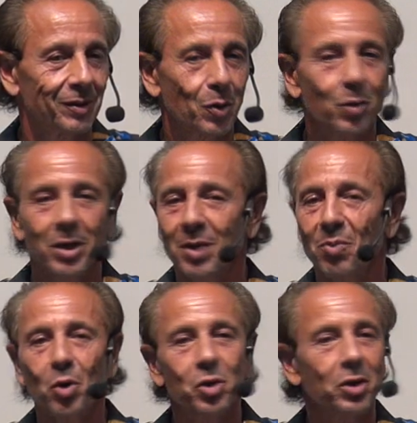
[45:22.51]
Don't get
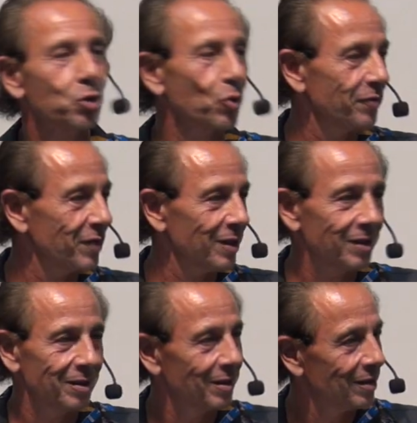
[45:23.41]
emotionally drifted.
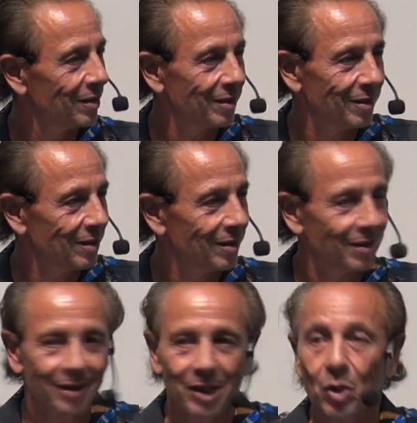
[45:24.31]

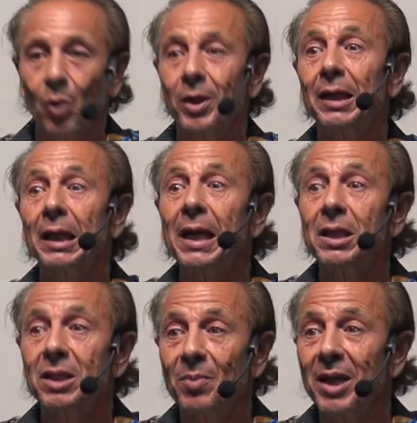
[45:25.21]
Don't get
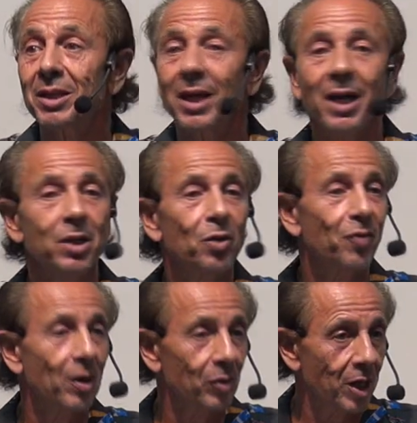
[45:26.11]
lazy. Maintain your
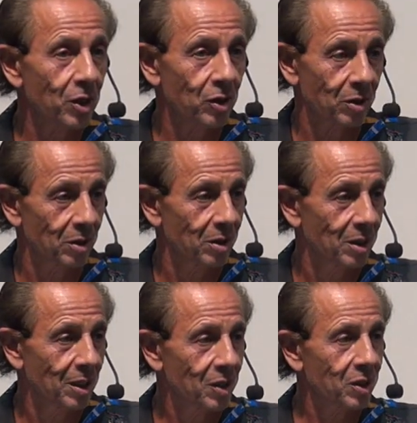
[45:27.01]
foundation.
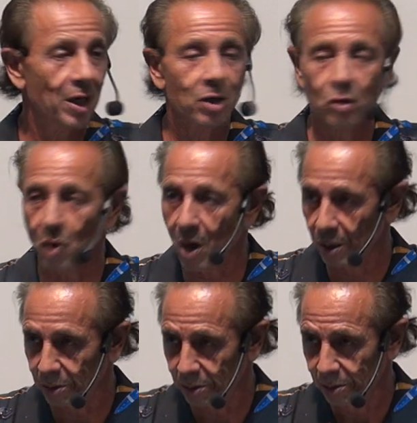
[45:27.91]
Stay strong.
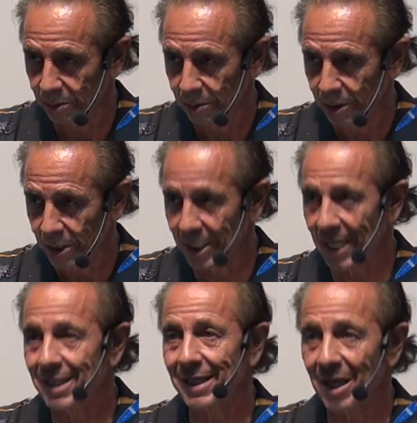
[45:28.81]
Stay
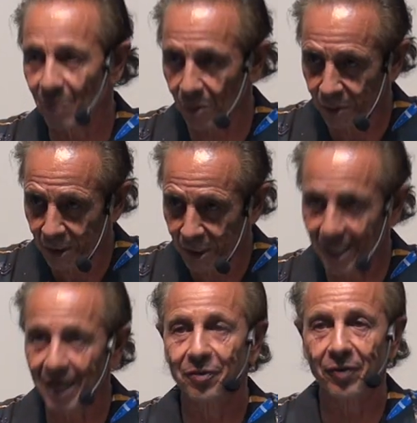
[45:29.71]
assembled.
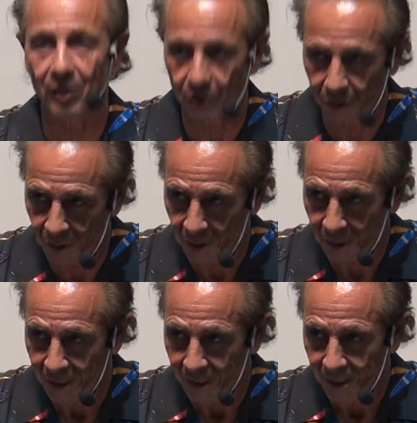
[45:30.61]
Stay filled.
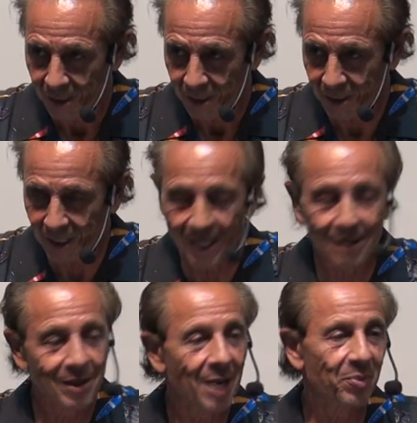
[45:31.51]
And stay on
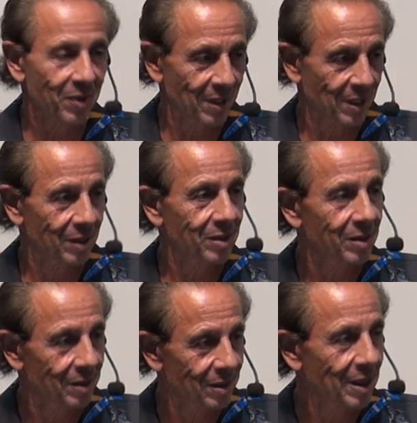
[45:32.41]
top of things.
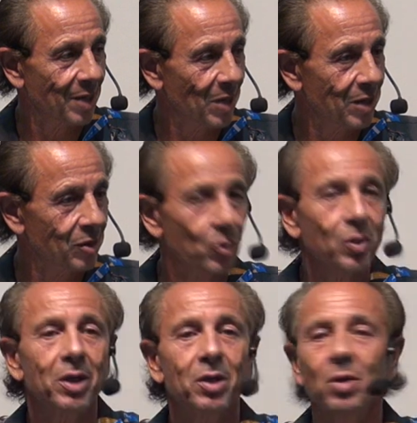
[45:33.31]
Amen? So
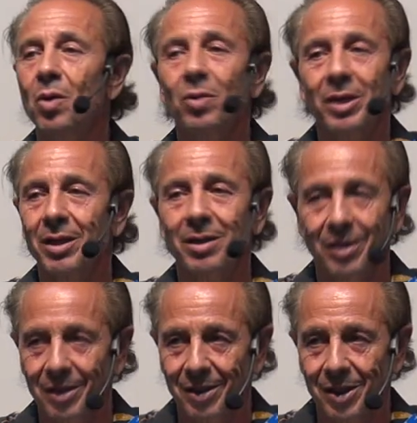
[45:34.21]
that you don't get
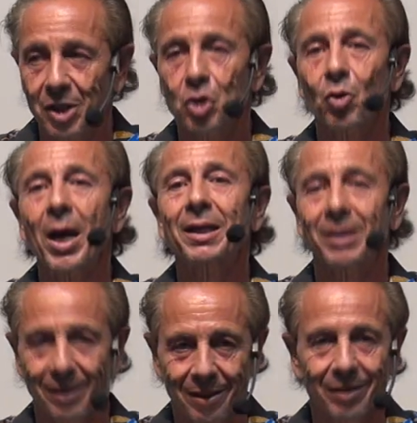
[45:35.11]

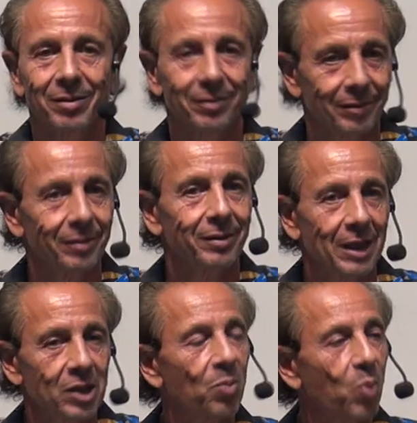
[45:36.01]
distracted.
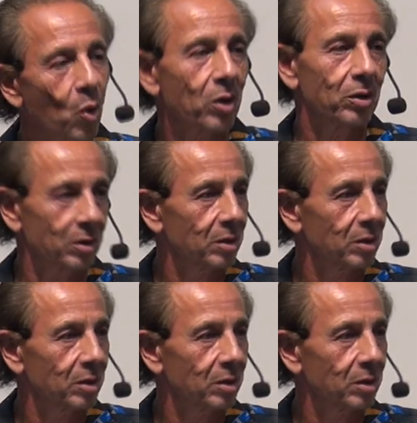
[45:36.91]
It's important.